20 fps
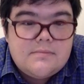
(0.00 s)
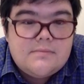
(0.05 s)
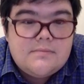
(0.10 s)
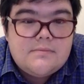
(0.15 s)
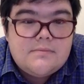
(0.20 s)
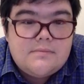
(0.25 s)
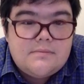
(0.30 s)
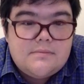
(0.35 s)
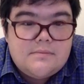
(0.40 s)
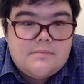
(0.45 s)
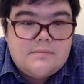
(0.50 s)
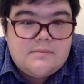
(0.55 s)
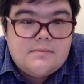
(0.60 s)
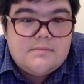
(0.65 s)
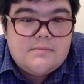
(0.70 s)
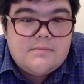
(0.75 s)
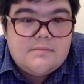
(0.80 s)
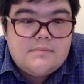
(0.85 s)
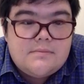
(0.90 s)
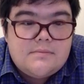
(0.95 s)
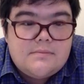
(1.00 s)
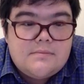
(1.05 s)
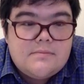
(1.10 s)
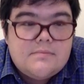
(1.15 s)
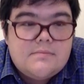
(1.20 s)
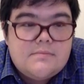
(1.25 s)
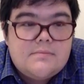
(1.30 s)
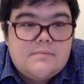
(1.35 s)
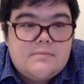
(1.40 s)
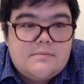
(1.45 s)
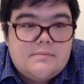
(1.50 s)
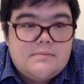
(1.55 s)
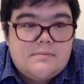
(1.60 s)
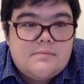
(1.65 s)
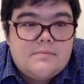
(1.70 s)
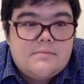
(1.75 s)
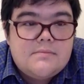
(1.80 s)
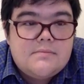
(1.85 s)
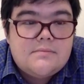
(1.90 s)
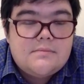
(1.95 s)

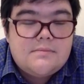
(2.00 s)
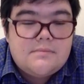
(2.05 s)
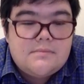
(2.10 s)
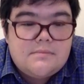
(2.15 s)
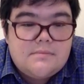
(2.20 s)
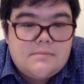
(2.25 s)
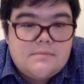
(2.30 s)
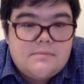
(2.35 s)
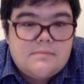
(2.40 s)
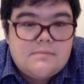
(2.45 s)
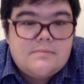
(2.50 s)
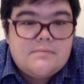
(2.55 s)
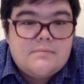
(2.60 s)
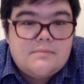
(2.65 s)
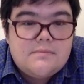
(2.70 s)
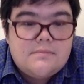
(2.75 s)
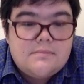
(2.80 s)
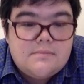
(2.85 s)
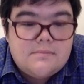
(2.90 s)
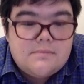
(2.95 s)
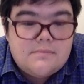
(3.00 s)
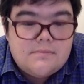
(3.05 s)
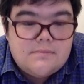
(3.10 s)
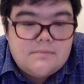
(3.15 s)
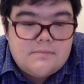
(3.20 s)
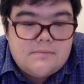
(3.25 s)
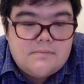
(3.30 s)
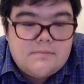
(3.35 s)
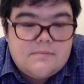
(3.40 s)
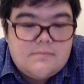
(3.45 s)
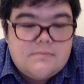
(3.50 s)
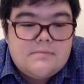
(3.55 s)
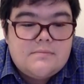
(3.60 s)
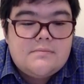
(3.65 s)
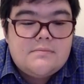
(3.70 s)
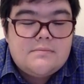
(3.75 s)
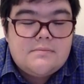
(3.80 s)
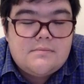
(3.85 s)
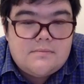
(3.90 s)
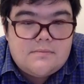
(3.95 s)

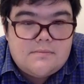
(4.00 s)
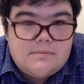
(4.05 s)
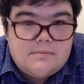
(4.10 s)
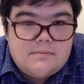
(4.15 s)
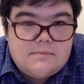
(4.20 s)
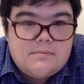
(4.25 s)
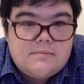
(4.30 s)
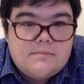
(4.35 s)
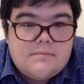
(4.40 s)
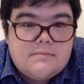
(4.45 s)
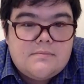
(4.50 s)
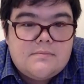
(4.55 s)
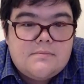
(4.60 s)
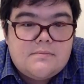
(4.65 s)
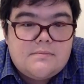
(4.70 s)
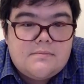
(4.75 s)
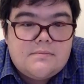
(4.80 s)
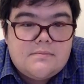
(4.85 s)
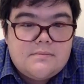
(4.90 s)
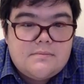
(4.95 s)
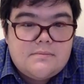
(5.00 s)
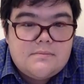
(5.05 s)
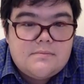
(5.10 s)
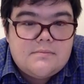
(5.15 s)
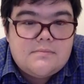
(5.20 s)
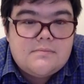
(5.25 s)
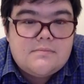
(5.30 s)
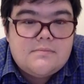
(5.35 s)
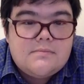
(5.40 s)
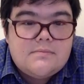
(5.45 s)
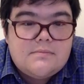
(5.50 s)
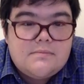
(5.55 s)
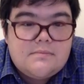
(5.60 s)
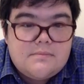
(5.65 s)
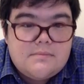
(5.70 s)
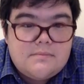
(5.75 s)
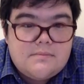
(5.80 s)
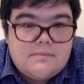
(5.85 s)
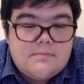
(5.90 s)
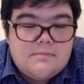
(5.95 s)

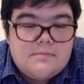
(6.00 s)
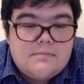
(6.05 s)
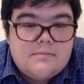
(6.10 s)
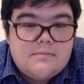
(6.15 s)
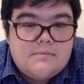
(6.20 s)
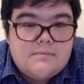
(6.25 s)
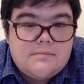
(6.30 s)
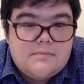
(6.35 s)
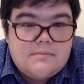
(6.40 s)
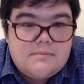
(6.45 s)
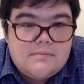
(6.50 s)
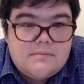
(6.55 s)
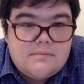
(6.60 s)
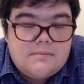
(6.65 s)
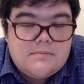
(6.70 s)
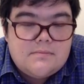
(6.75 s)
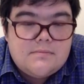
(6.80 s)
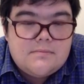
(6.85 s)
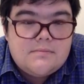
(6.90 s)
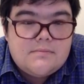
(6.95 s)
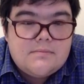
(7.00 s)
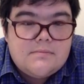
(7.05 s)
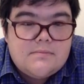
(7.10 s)
No words are spoken by the person on screen.